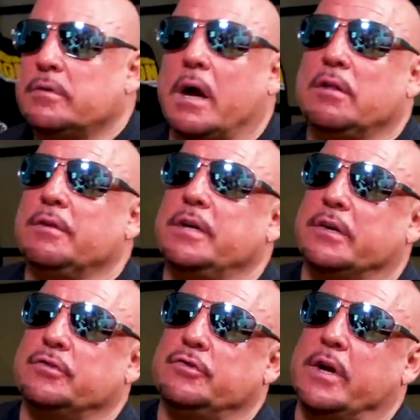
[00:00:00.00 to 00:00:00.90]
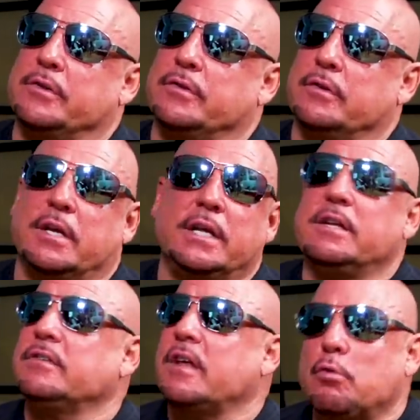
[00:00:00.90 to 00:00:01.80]
I love Dexter Jackson. He
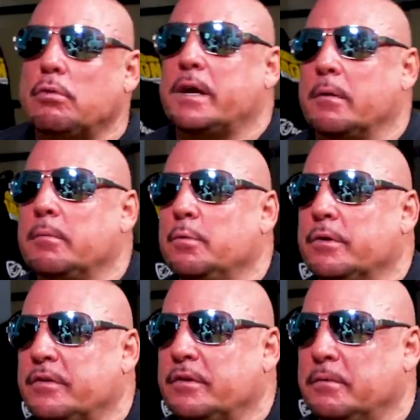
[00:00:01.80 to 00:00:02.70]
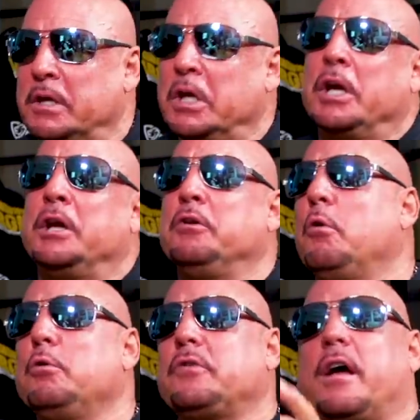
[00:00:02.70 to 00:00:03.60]
thinks I don't like him. He once said to me, "You
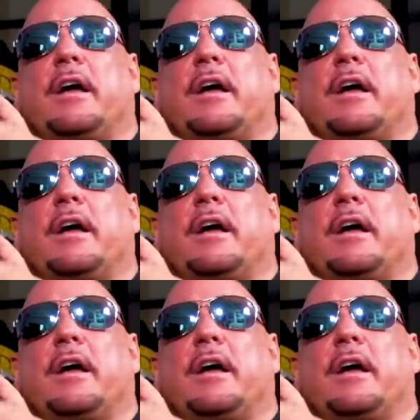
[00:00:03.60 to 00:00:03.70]
always,